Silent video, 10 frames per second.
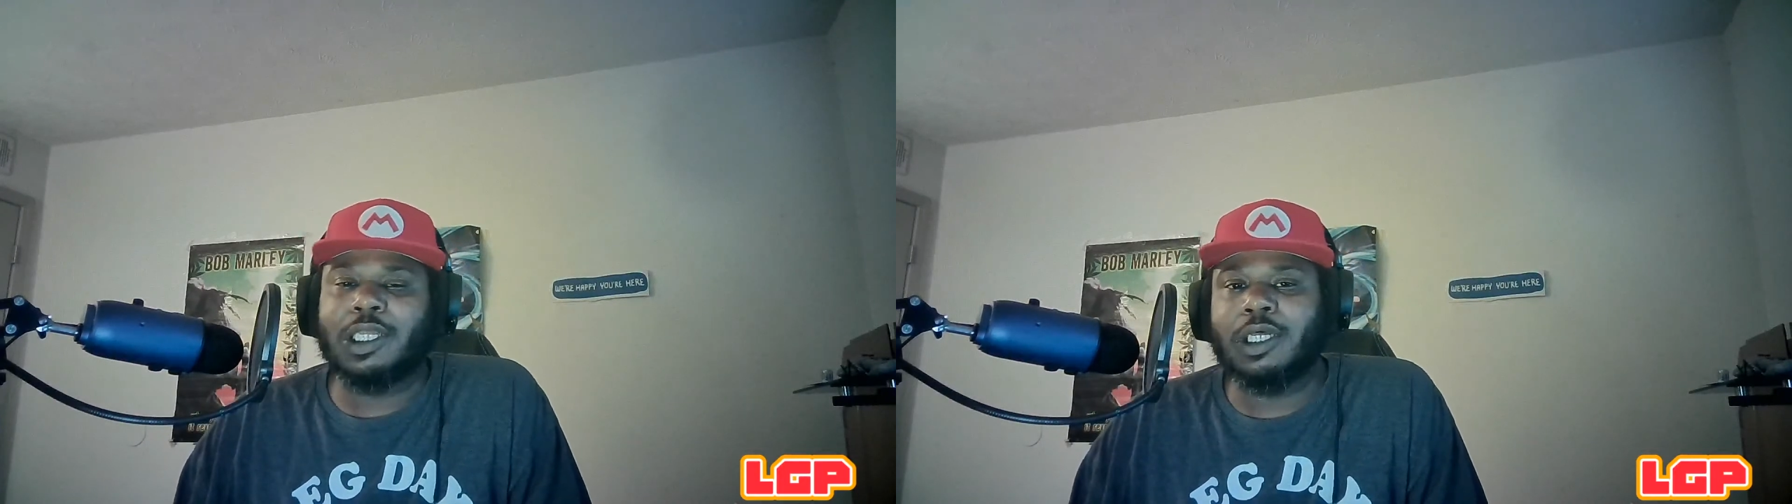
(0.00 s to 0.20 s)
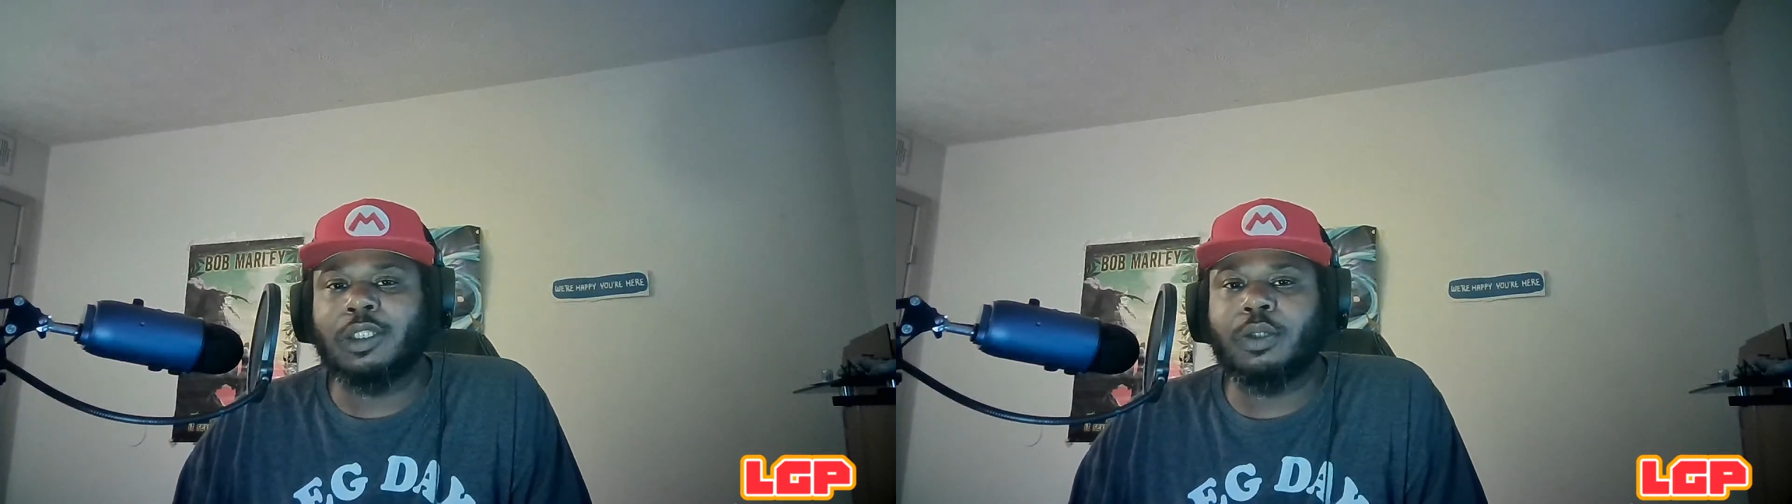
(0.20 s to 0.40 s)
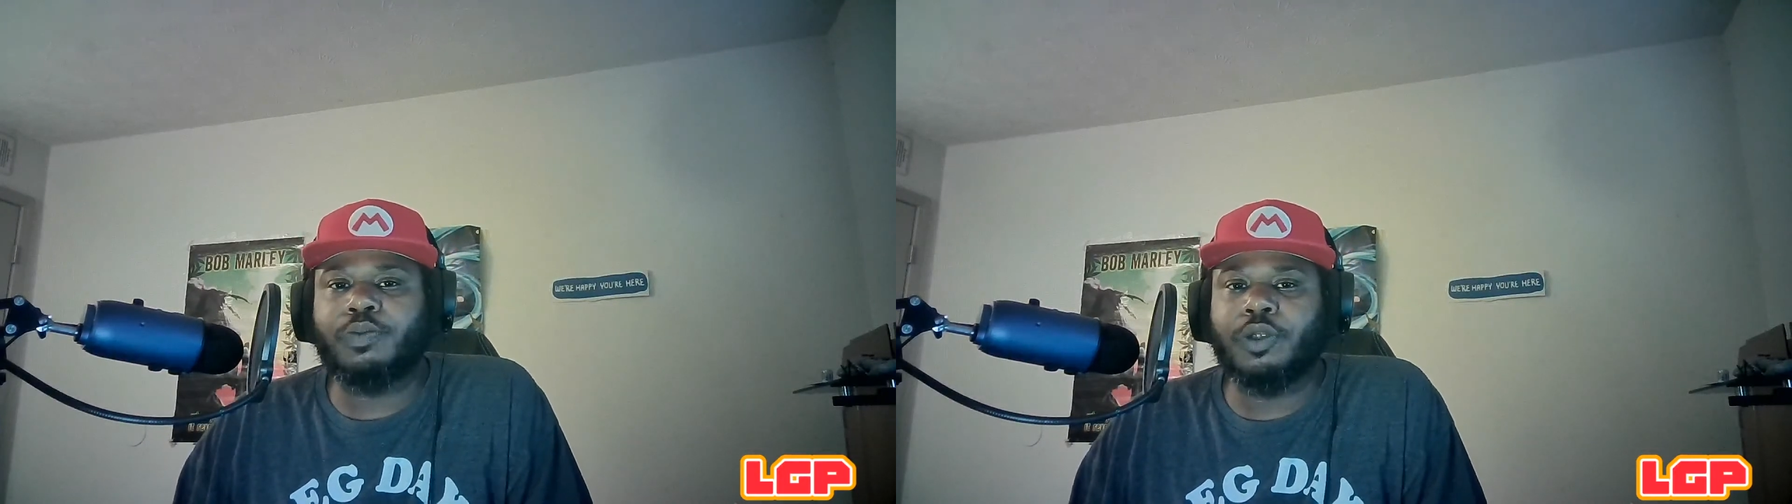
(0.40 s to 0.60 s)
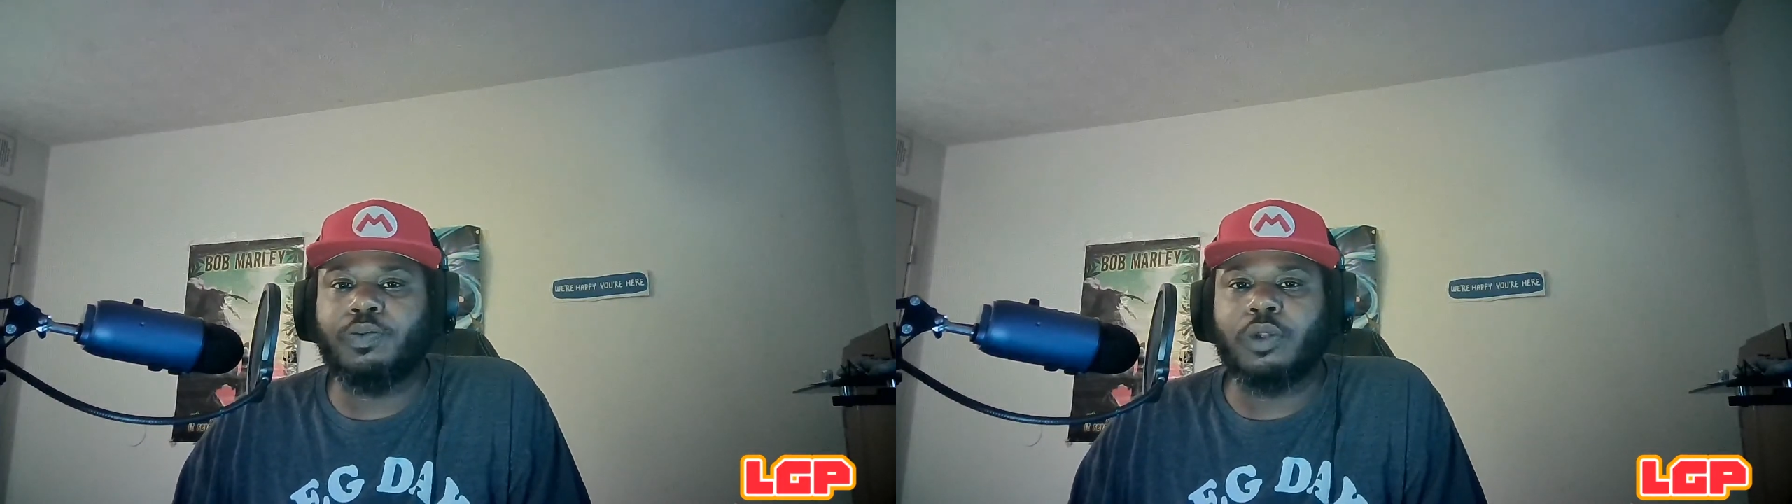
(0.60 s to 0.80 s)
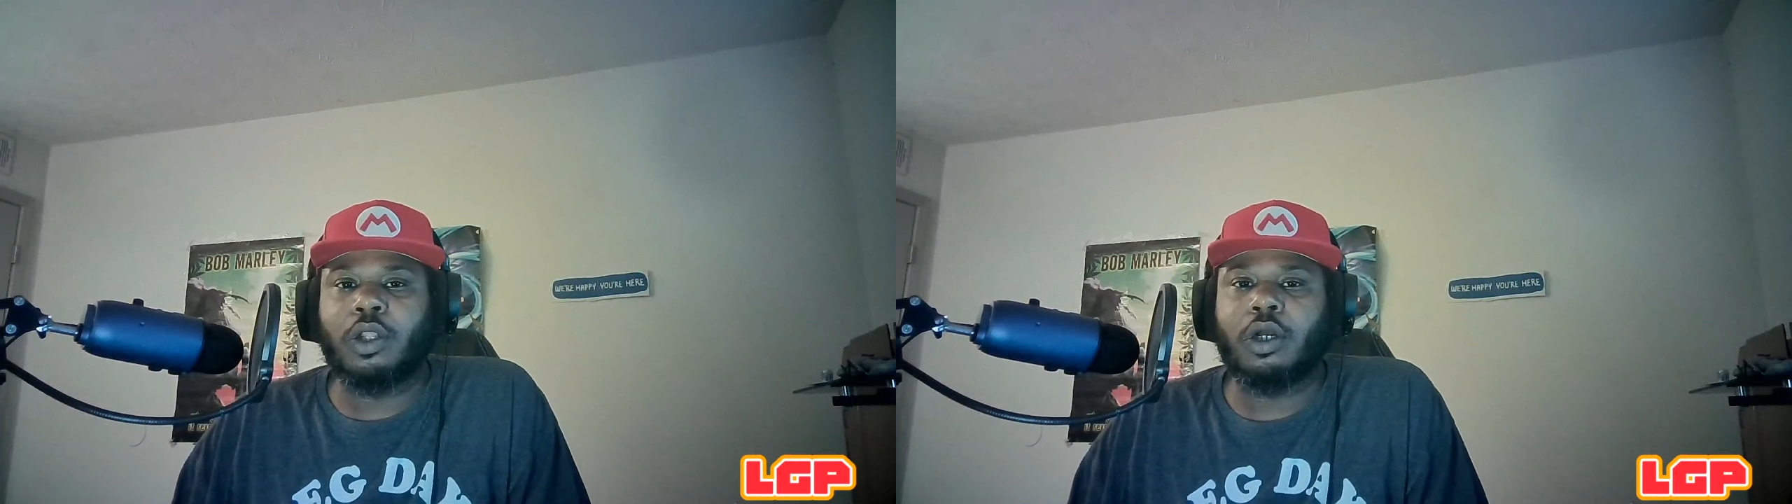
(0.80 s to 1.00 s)
that other
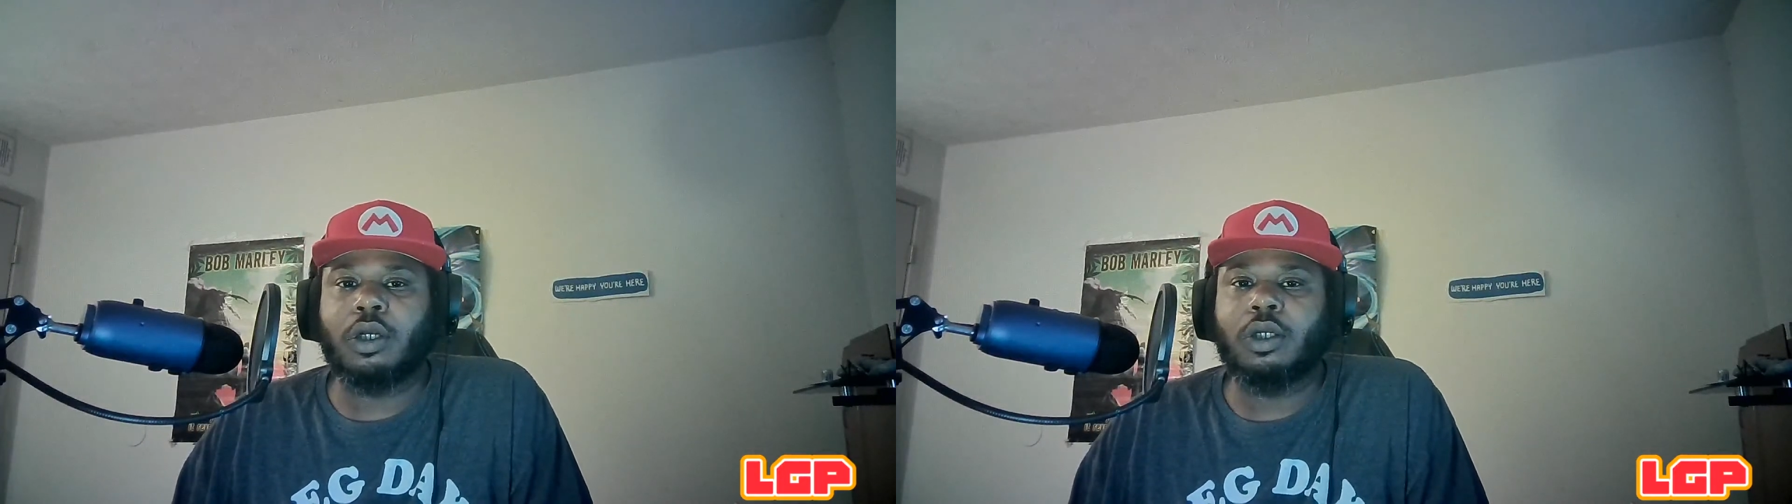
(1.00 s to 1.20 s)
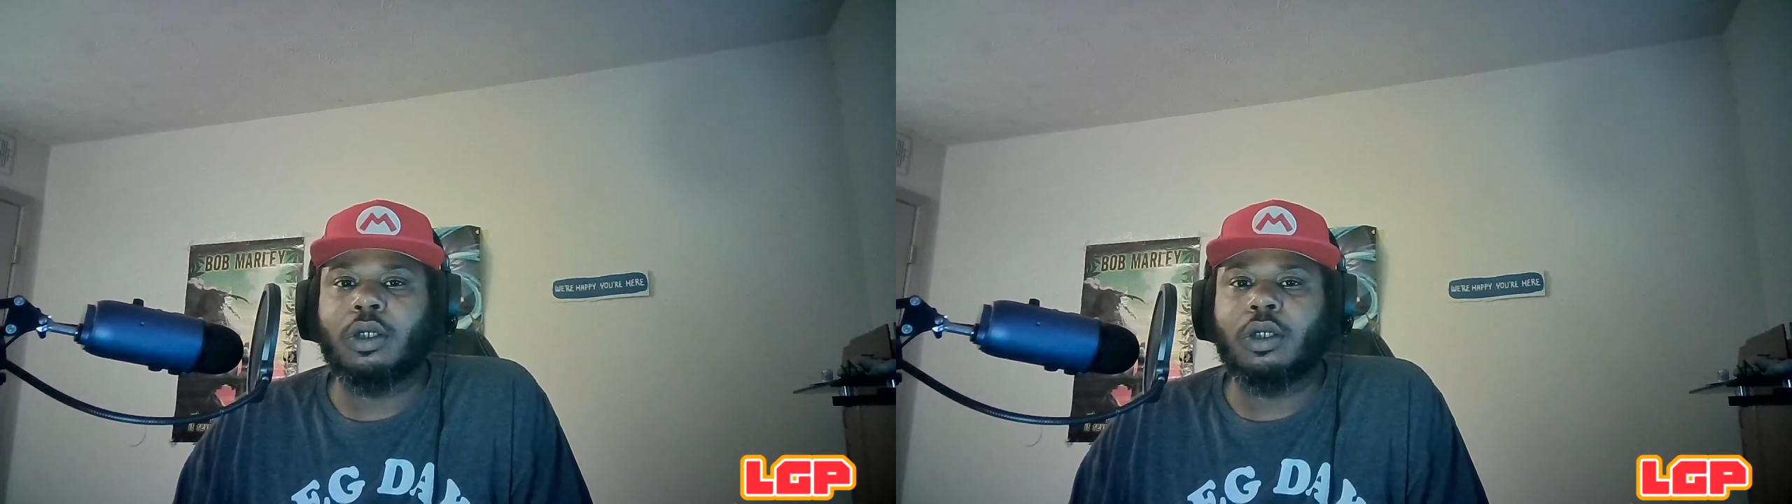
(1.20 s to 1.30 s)
people are.